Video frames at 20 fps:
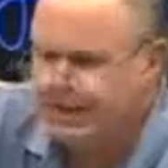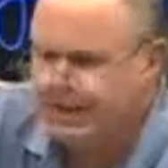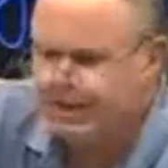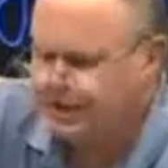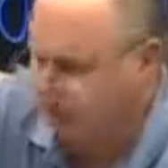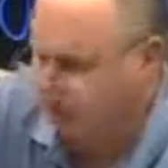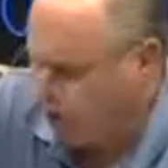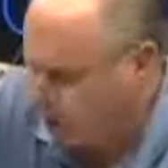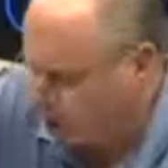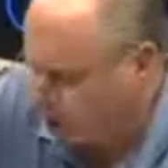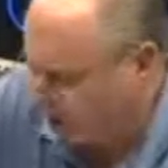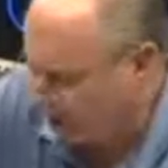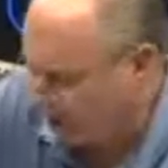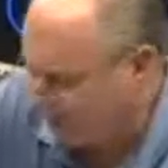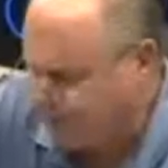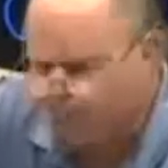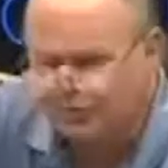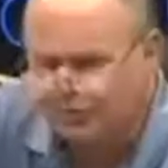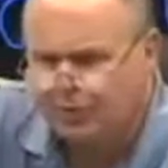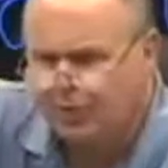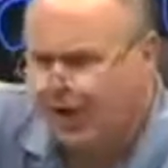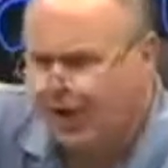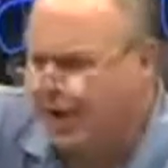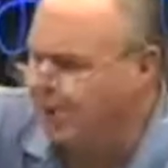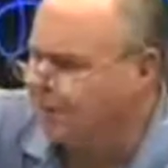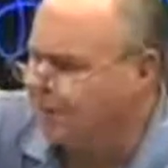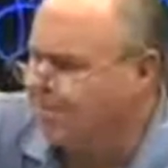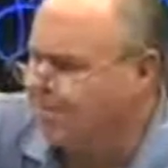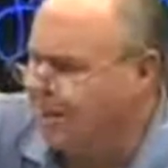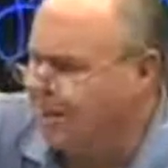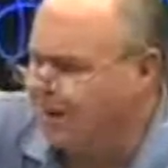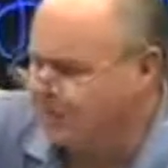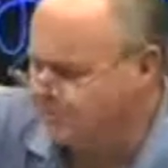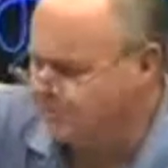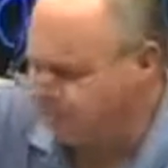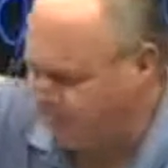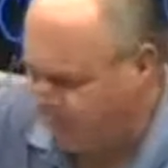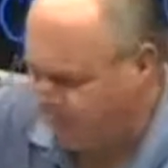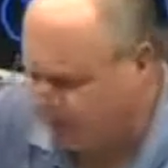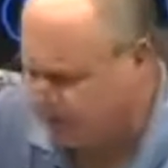The no labels crowd are part
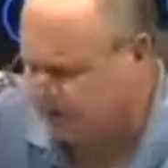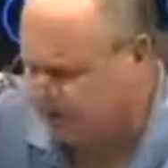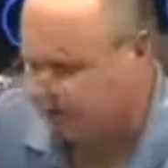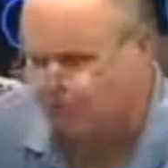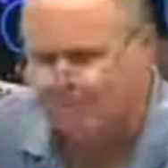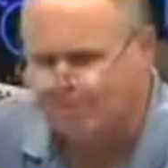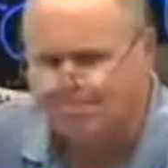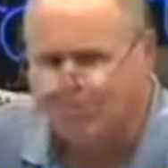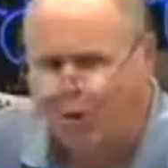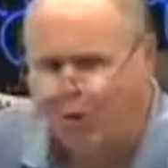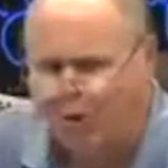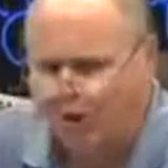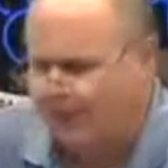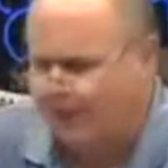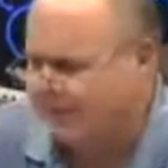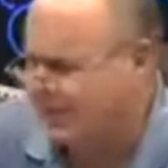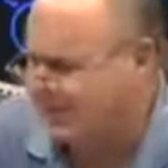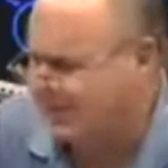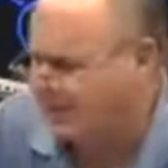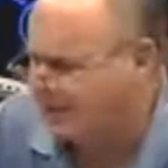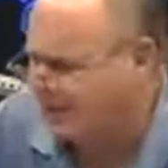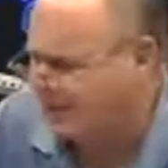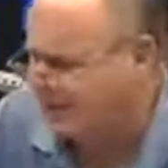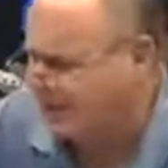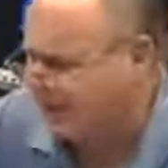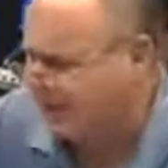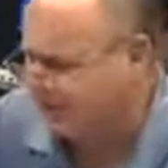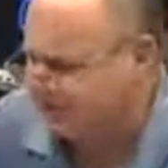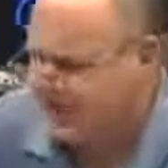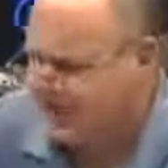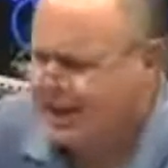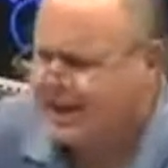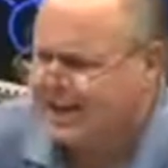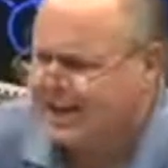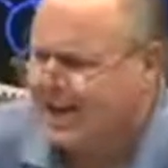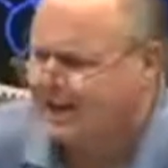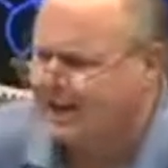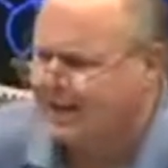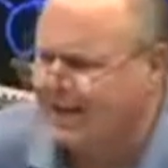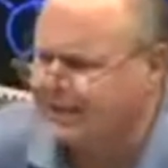and parcel with polling data like this.
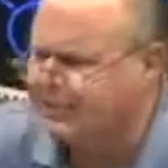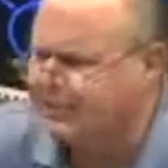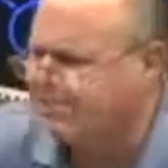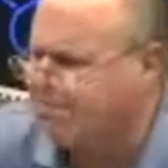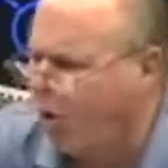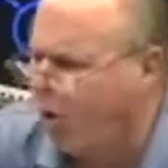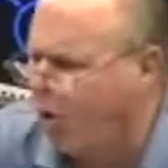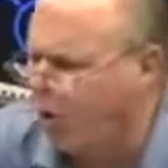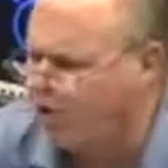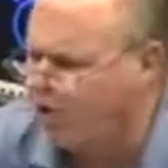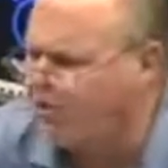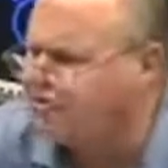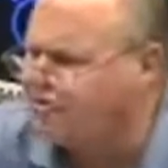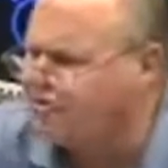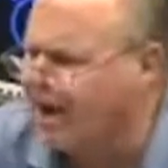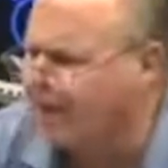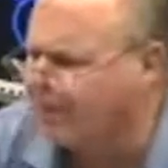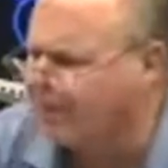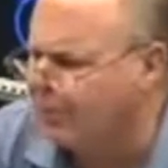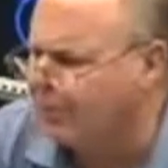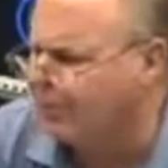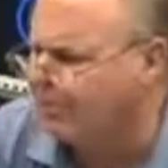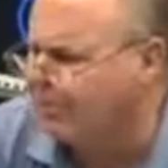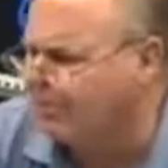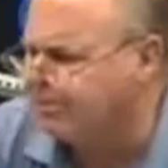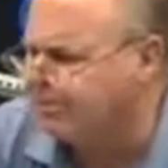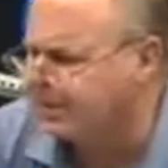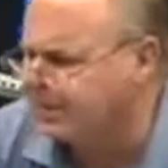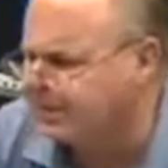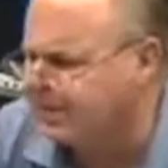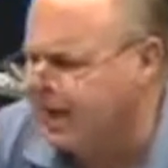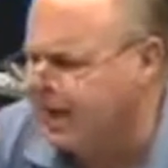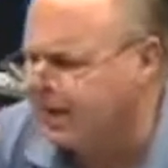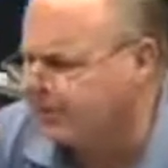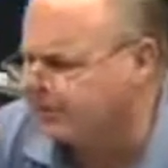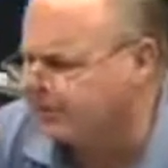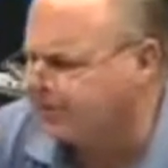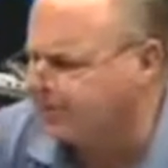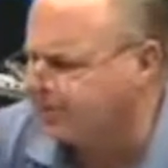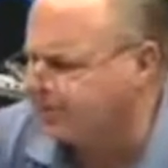Yeah, let's poll the job the Republican
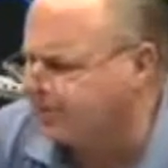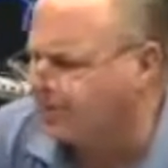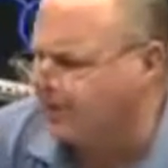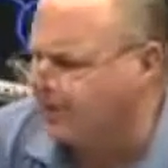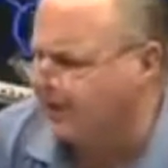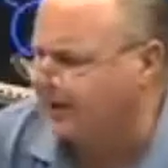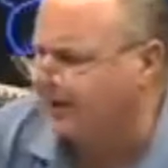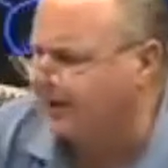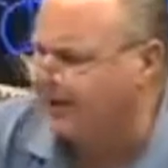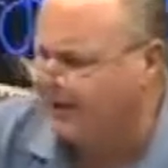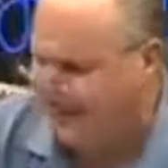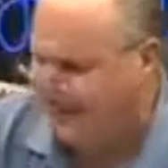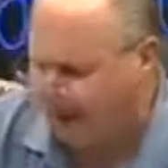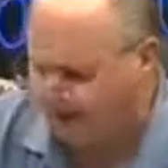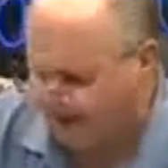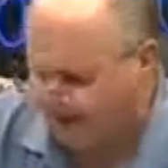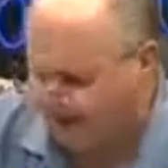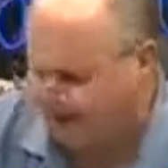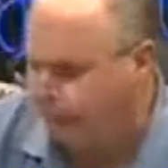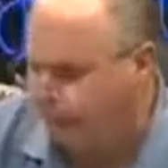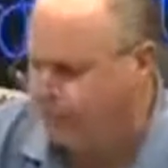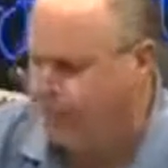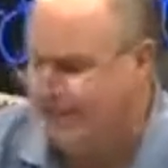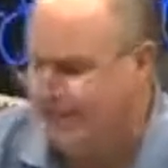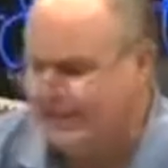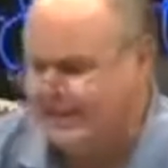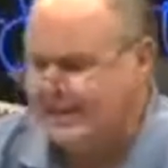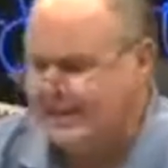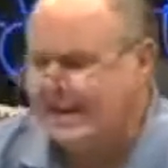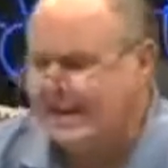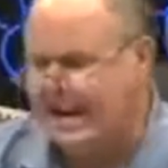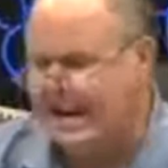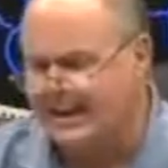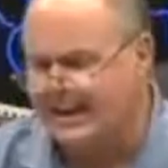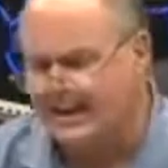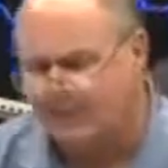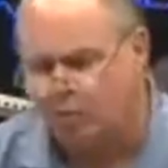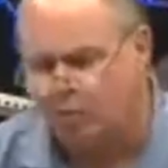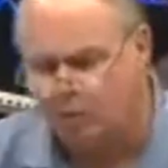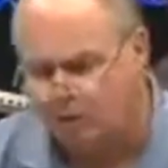Congress is doing. Yeah, let's do that, and
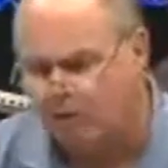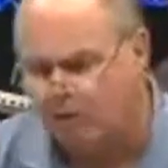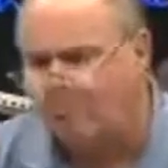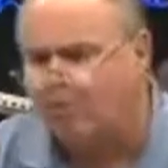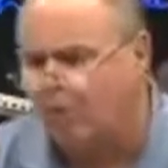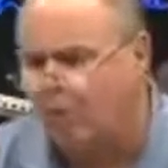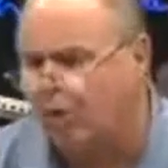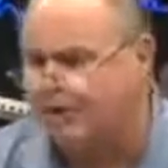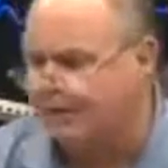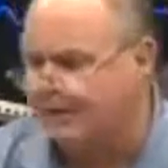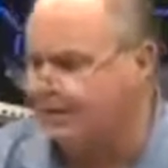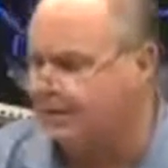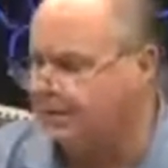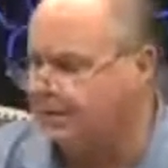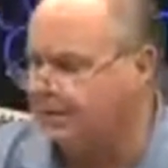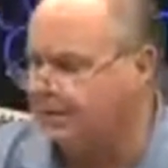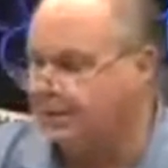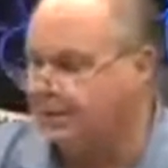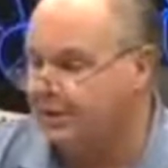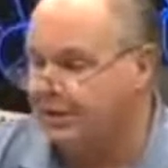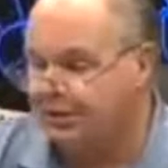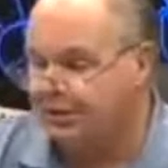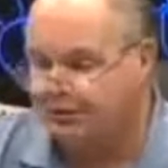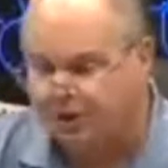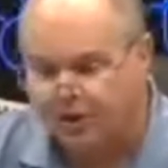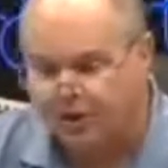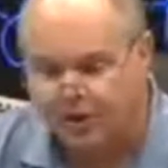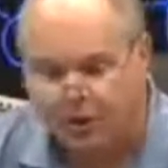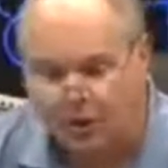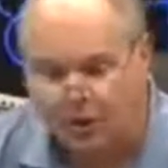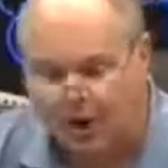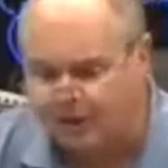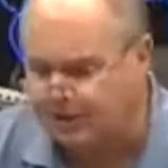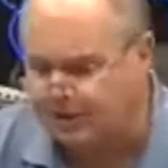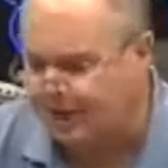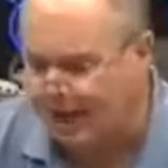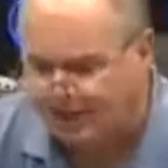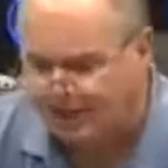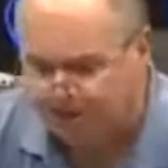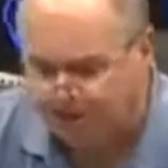then we'll report it. So you go out and
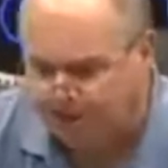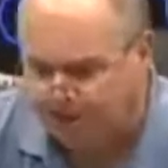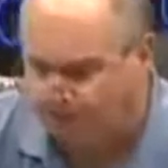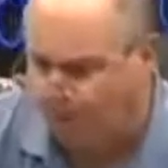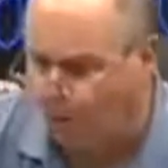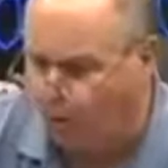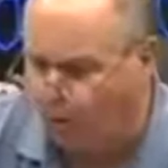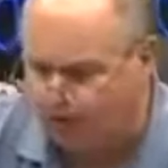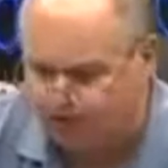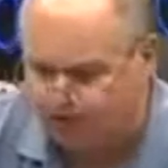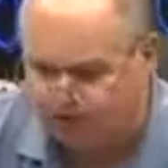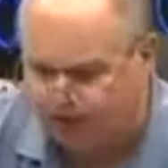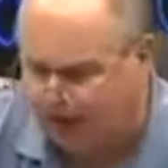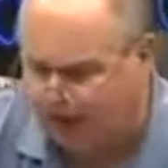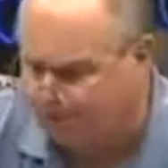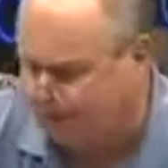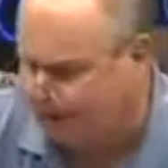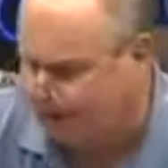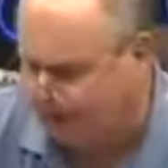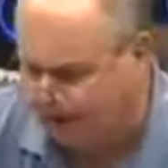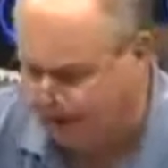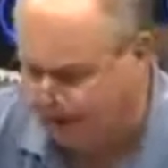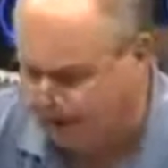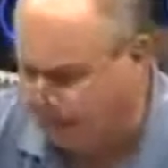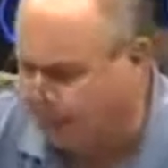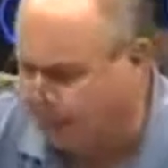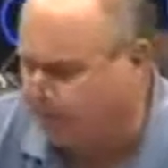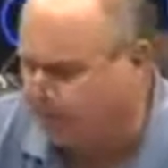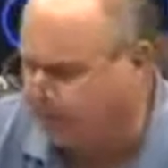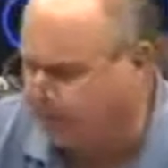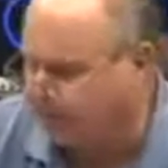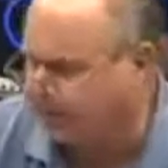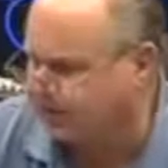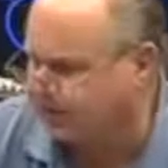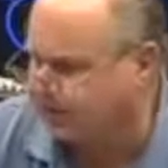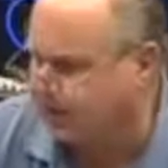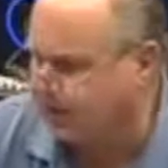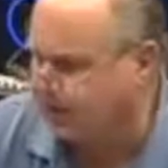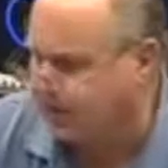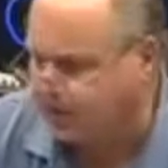you ask people, how are the Republicans
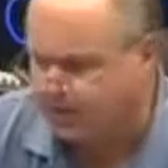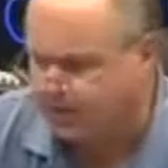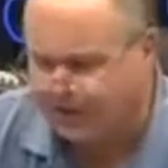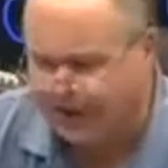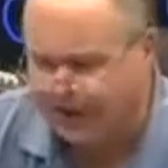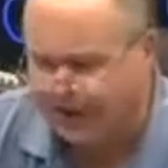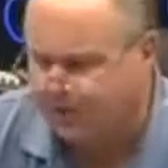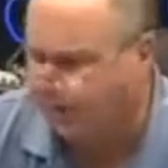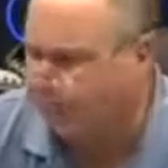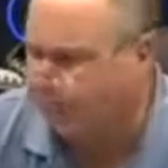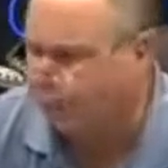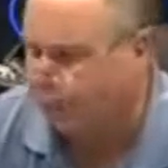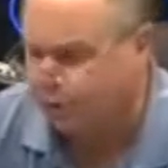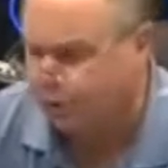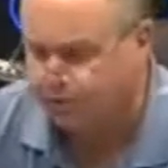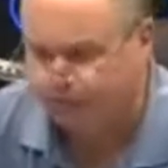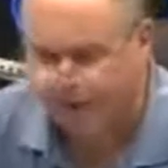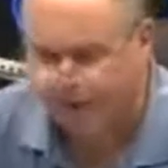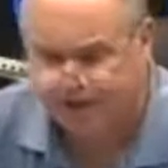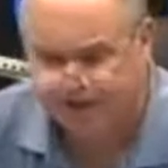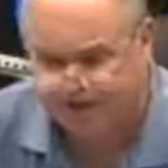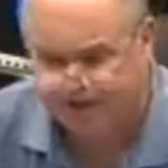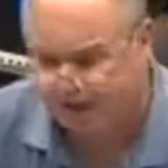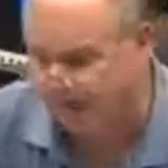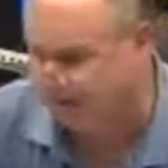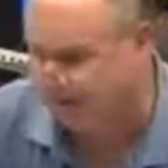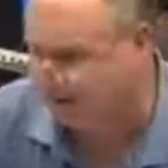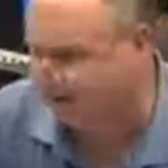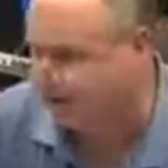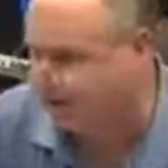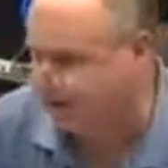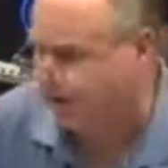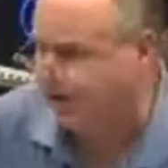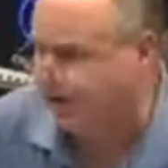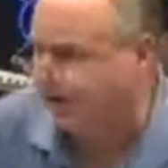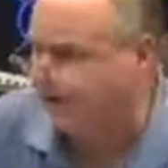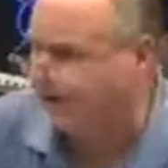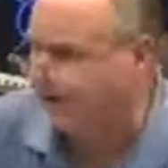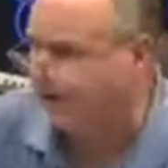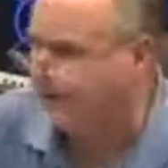doing running the House? Well, who's going to say they enjoy
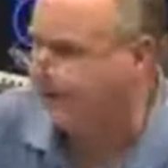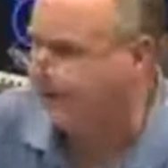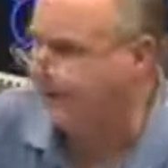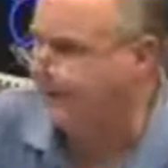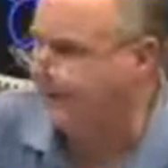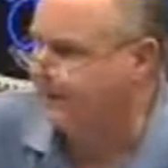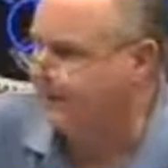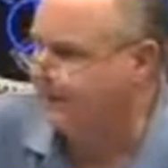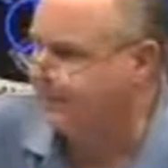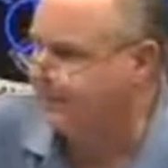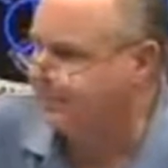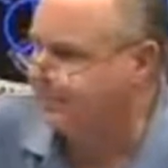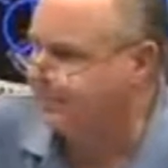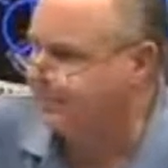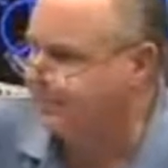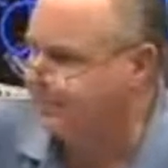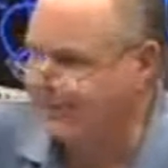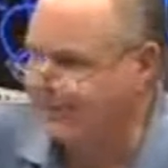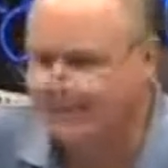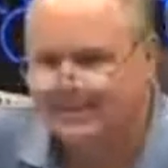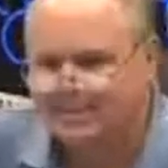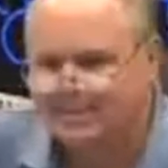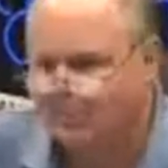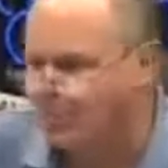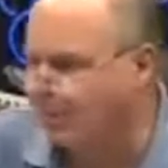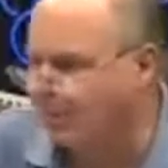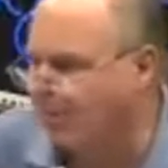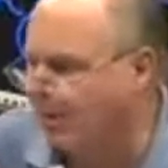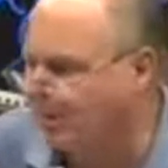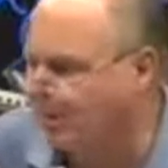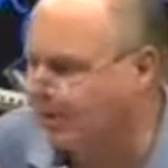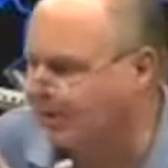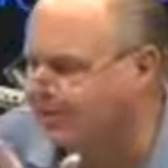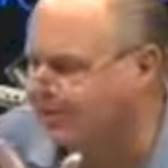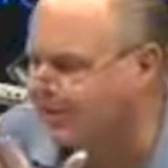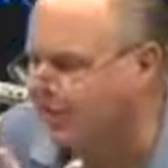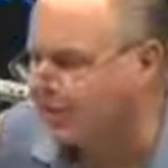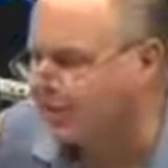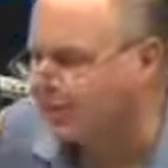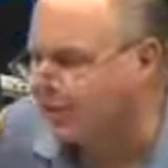it? Except the
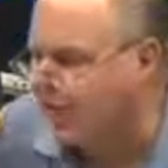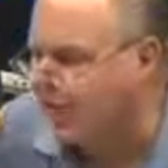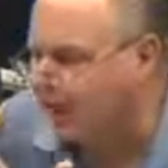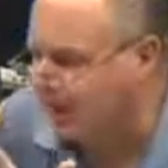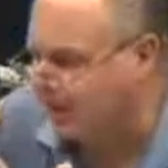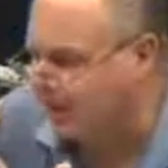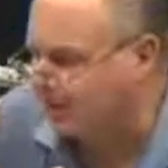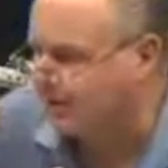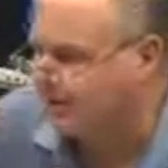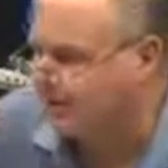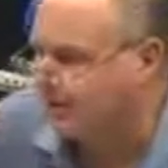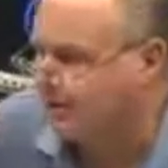Republicans aren't running it.